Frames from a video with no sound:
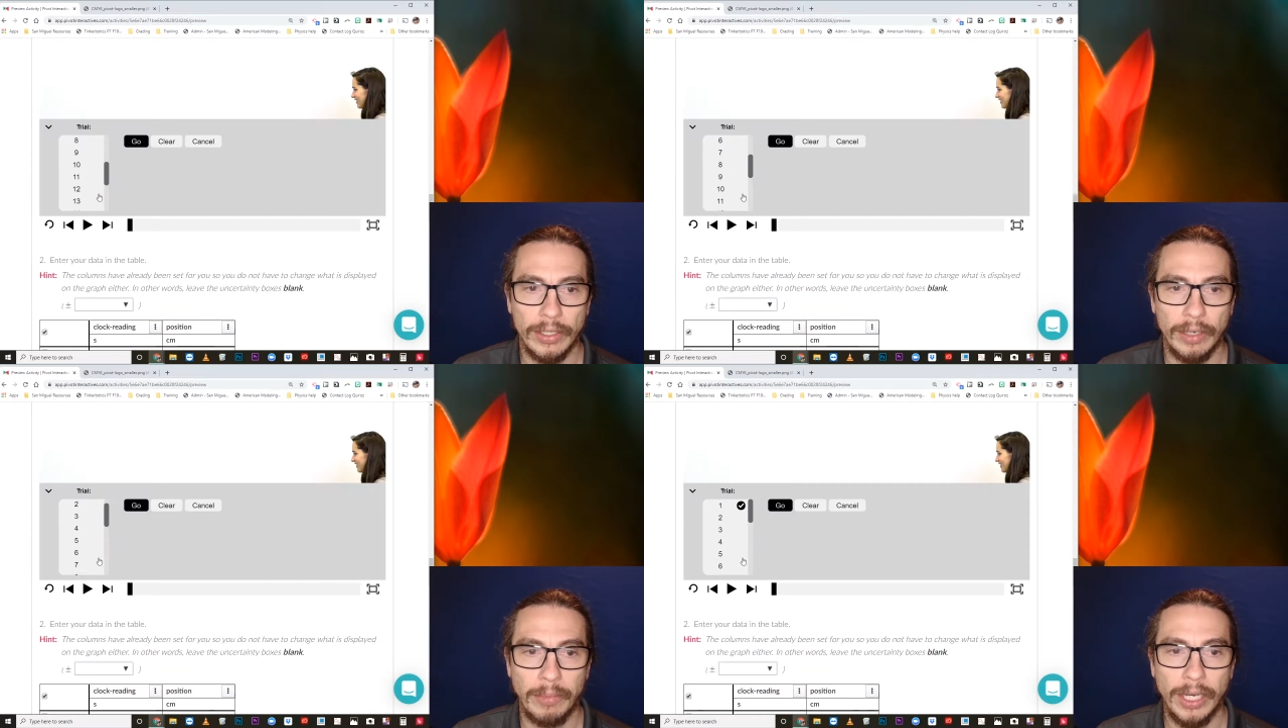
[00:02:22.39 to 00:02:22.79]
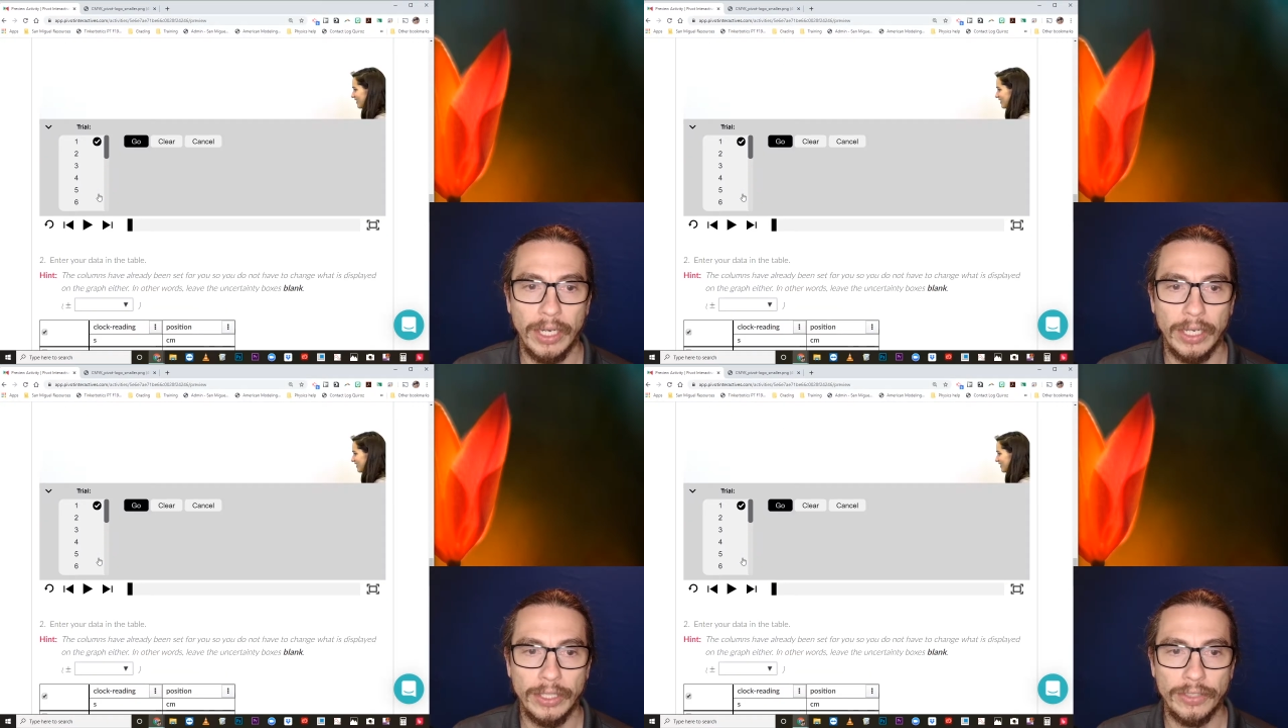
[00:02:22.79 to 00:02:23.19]
a
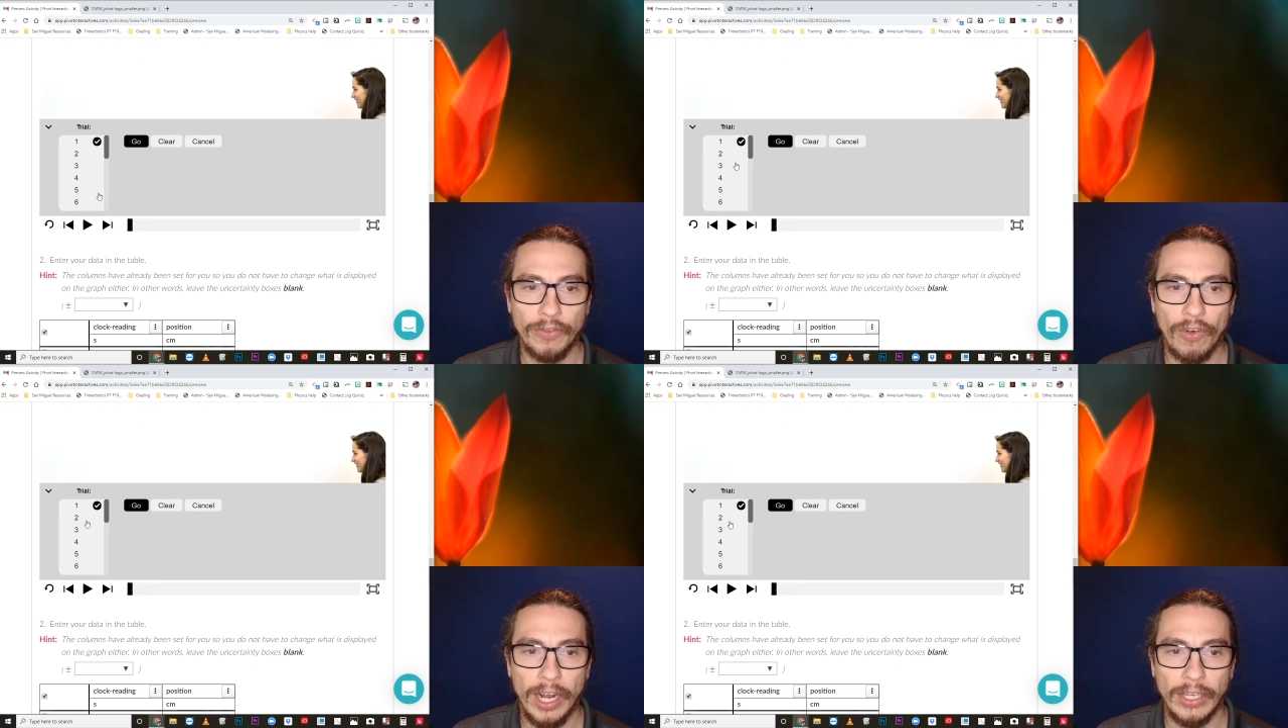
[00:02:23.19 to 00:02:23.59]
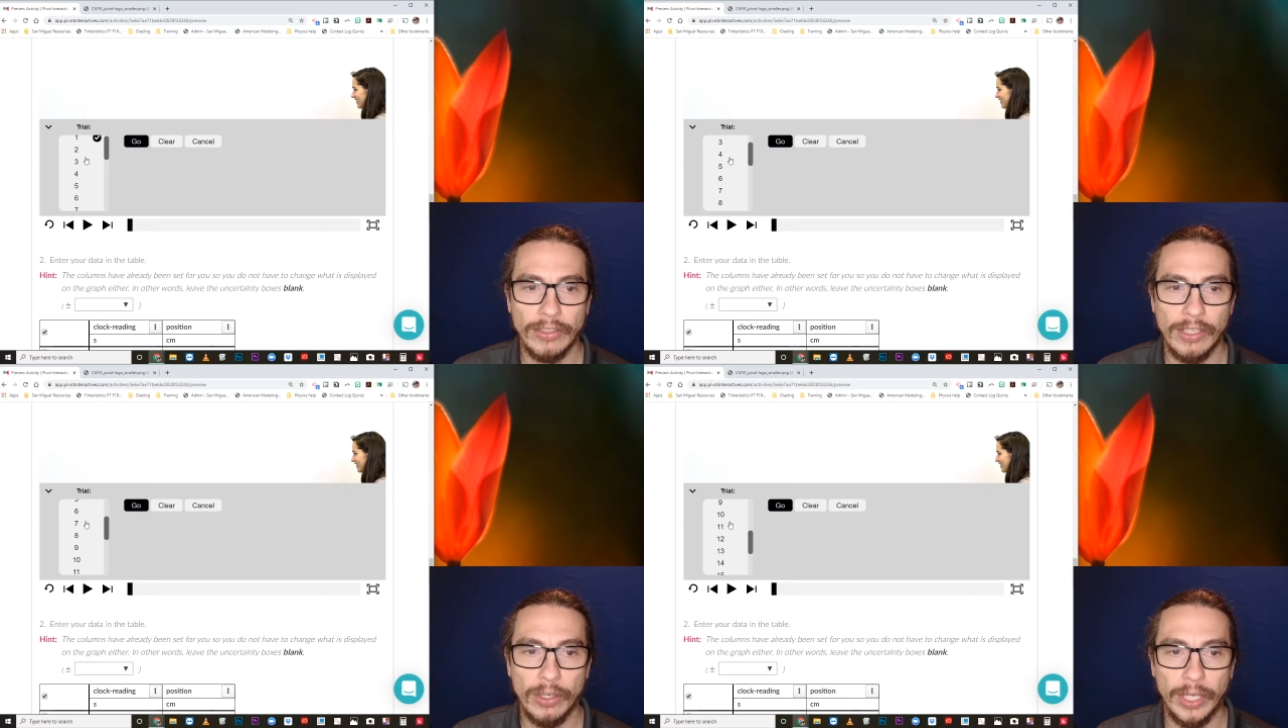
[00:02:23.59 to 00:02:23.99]
bunch of
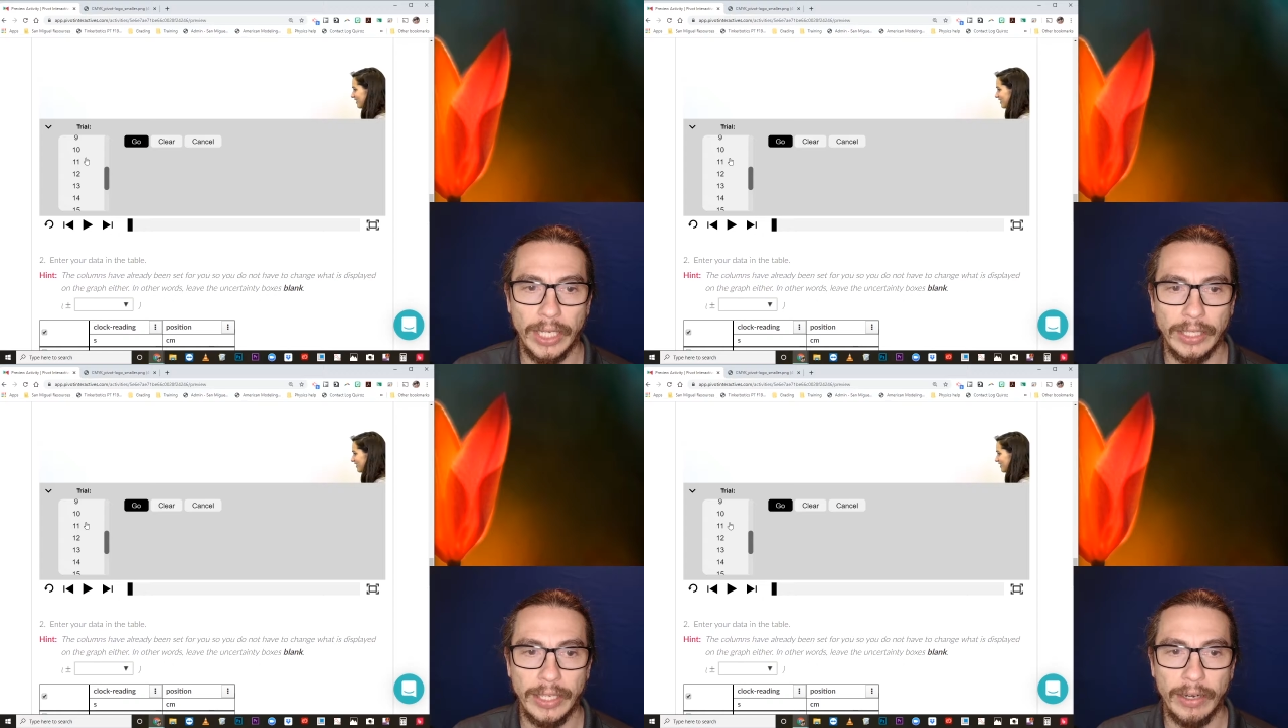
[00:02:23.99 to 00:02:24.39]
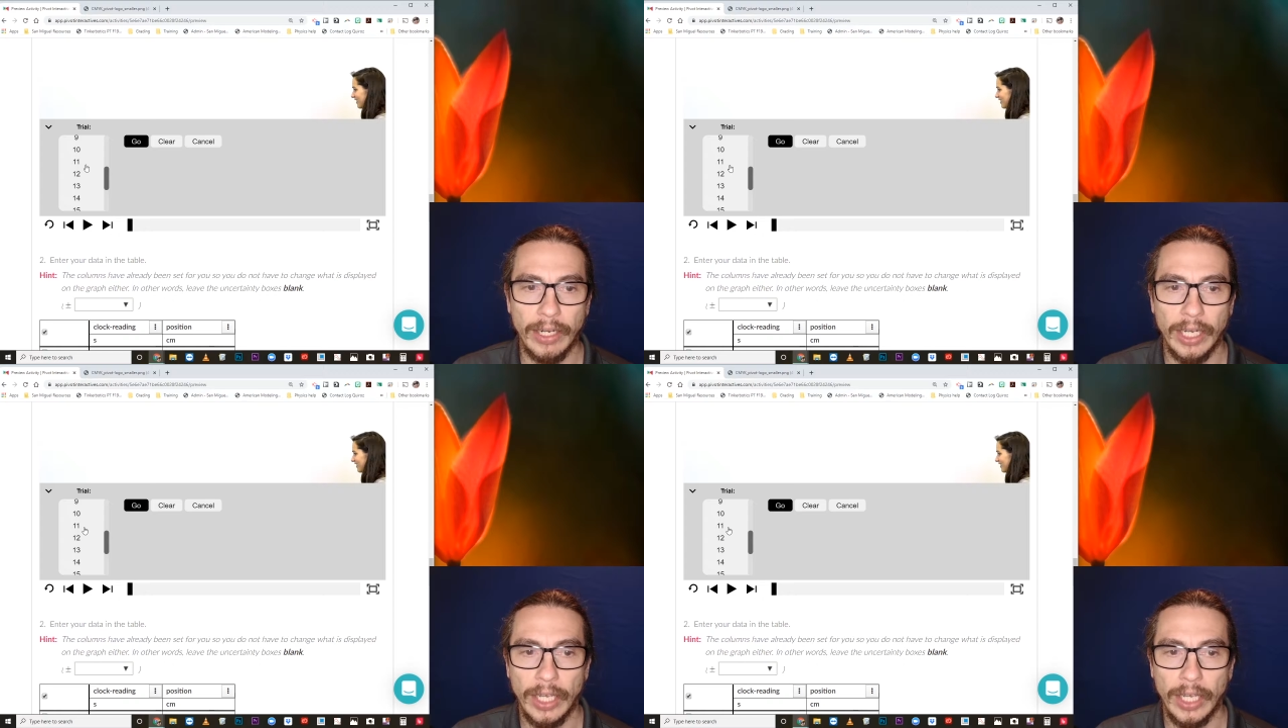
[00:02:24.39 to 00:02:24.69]
trials located there.